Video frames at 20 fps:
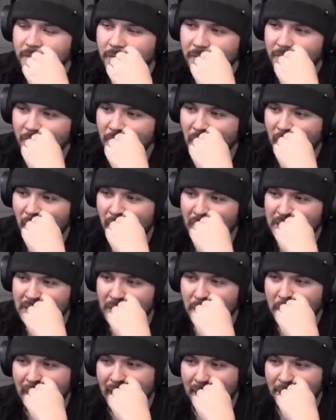Crazy. All right, let's
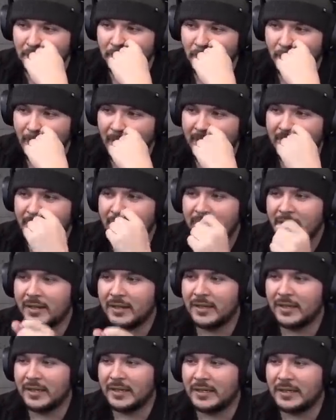see what we got.
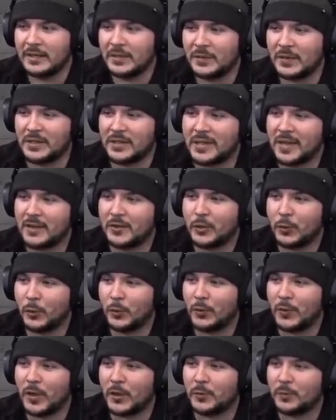This is kind of
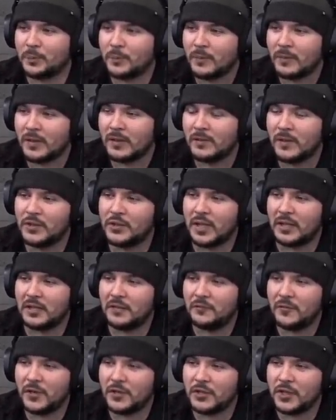cool, though. The
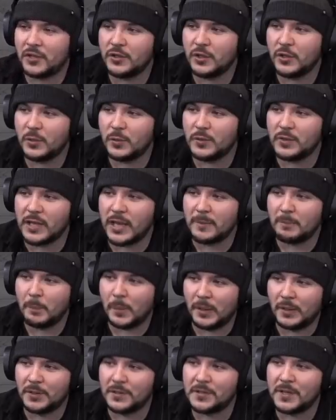jellyfish use a
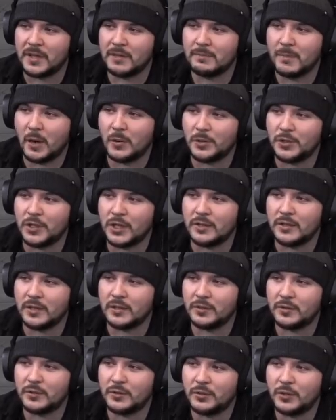pulsing
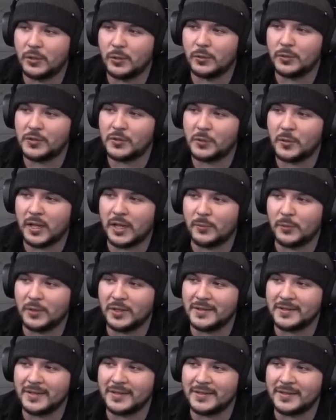motion to swim.
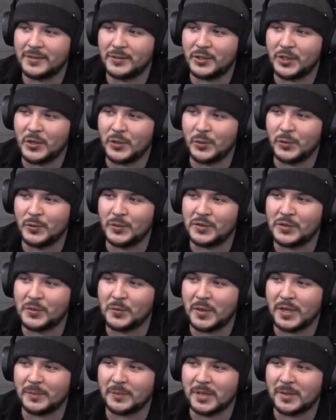What is this to
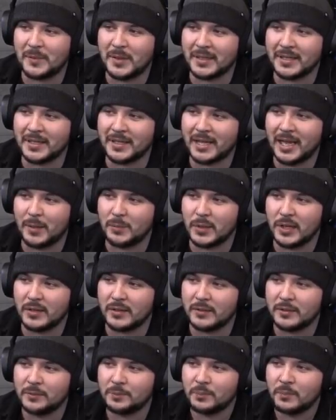swim? Come on, get a copy
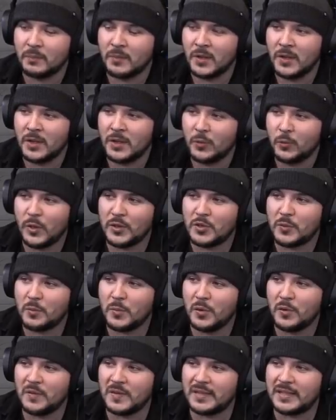editor. Which
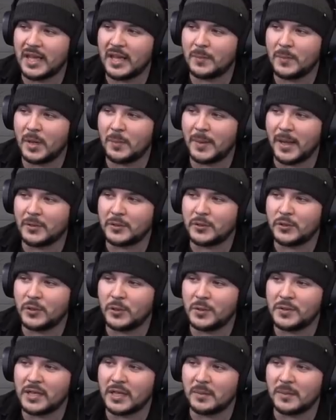moves them about
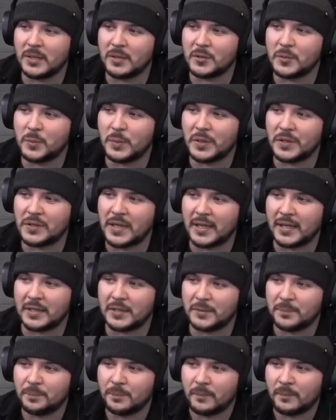two centimeters per
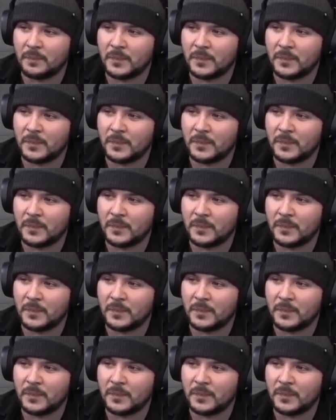second.